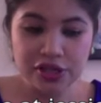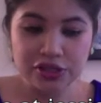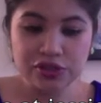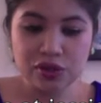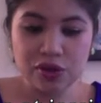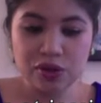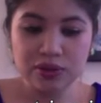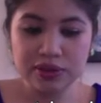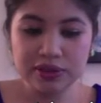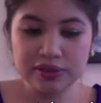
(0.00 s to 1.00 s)

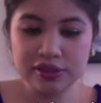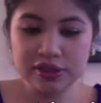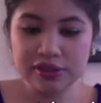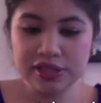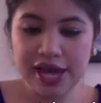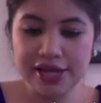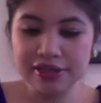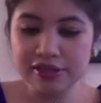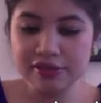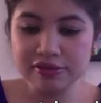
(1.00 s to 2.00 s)
So
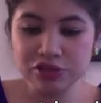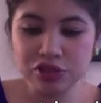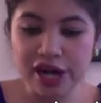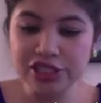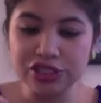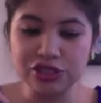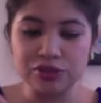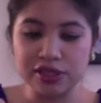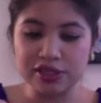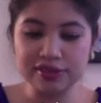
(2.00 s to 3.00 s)
10 strategies
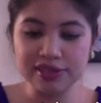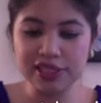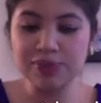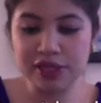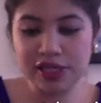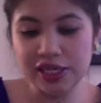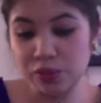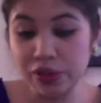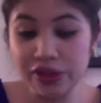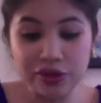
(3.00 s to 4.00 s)
you can keep the kit
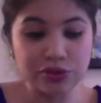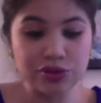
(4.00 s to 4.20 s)
with you.